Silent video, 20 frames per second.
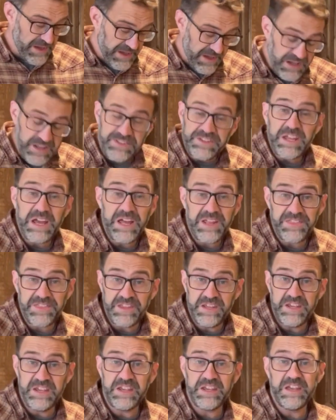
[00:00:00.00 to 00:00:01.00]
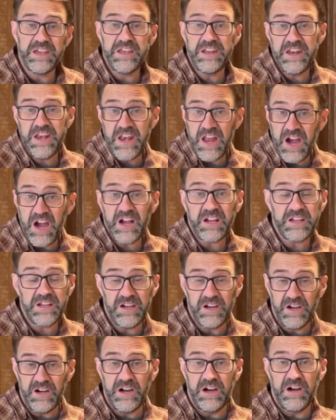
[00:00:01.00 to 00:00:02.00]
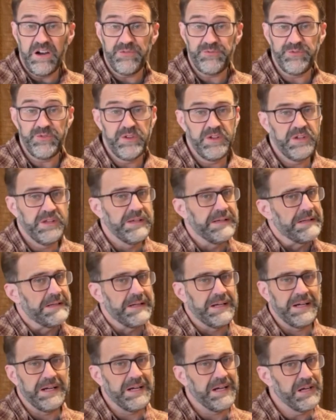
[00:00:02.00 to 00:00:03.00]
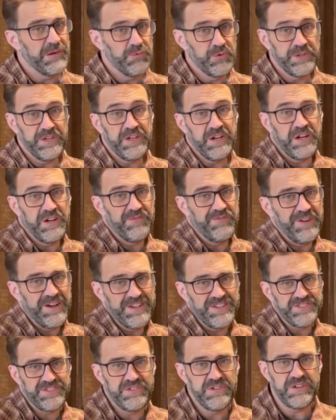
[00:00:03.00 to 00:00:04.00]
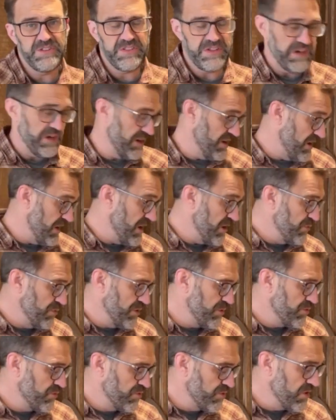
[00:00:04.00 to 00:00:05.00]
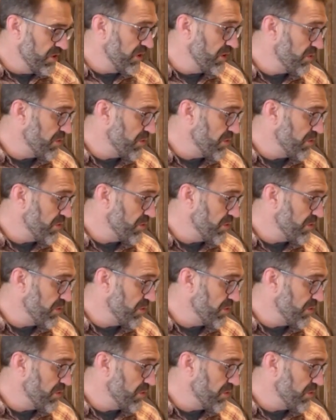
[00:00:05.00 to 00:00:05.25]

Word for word: hit that thing and knock it off, I would not advise doing that. I would really